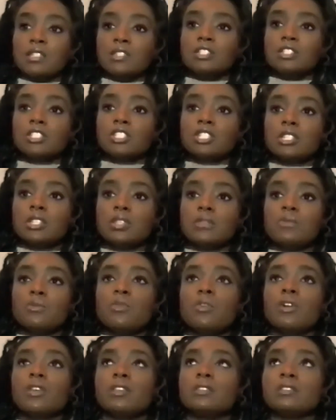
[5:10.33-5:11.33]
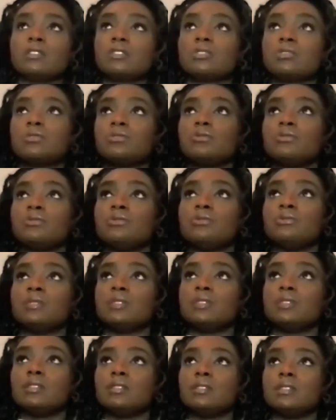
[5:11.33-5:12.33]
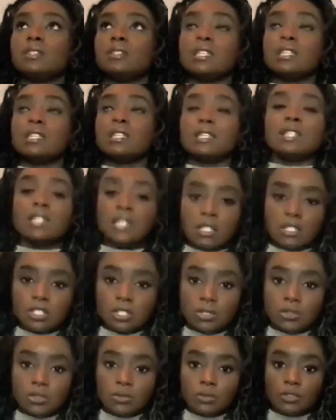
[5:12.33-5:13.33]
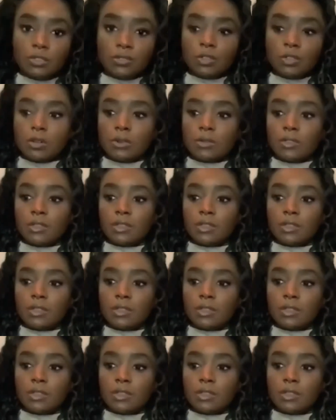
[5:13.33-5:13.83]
she wanted to lean into, you know,